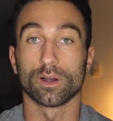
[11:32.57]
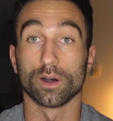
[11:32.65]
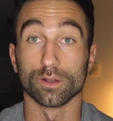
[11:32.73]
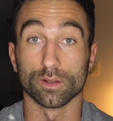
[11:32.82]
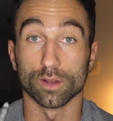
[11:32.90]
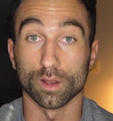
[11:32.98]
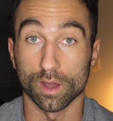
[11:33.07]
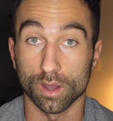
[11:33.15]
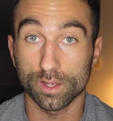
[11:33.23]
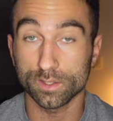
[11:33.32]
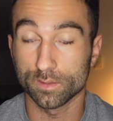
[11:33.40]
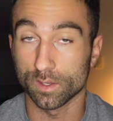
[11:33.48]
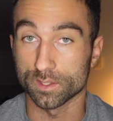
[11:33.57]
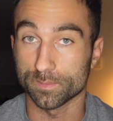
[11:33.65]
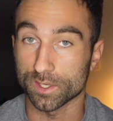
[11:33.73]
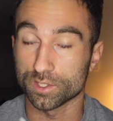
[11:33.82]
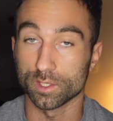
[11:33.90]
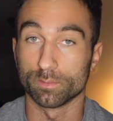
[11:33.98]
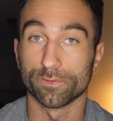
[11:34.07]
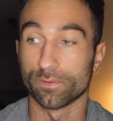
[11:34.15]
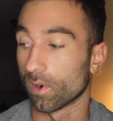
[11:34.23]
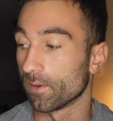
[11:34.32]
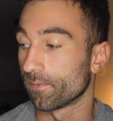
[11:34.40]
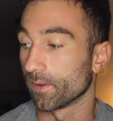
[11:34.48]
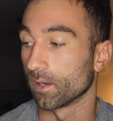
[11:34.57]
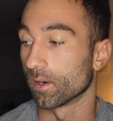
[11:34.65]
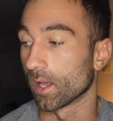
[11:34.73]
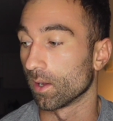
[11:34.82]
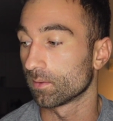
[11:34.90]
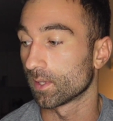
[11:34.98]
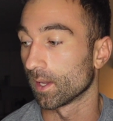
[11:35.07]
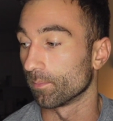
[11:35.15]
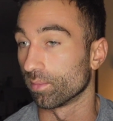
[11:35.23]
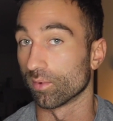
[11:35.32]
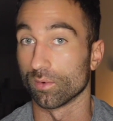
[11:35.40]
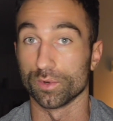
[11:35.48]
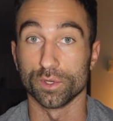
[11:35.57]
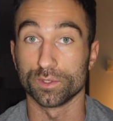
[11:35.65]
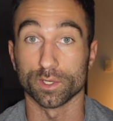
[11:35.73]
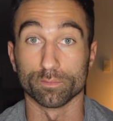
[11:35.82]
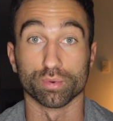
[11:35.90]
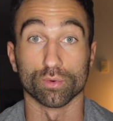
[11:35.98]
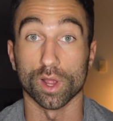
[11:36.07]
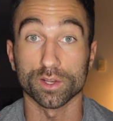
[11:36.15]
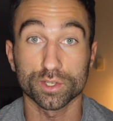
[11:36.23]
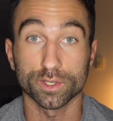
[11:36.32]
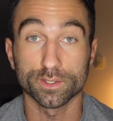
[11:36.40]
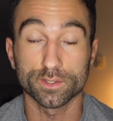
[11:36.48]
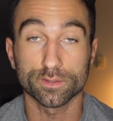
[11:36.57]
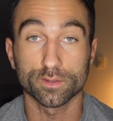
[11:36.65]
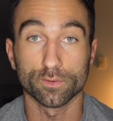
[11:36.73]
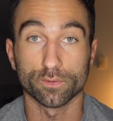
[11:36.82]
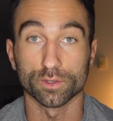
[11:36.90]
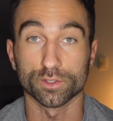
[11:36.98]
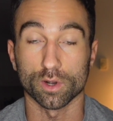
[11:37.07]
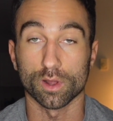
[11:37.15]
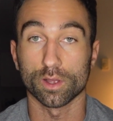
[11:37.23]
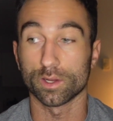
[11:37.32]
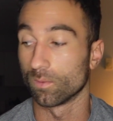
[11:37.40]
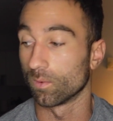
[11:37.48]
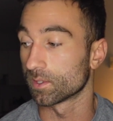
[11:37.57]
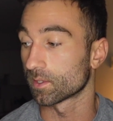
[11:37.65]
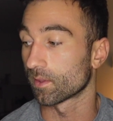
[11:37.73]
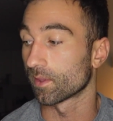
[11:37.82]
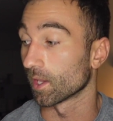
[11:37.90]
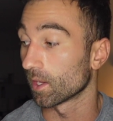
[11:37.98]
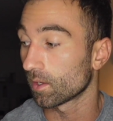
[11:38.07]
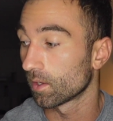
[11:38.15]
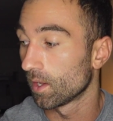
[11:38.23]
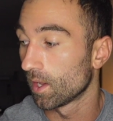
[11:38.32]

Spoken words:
a lot, especially before I figured out that using brushes for drawing was a thing.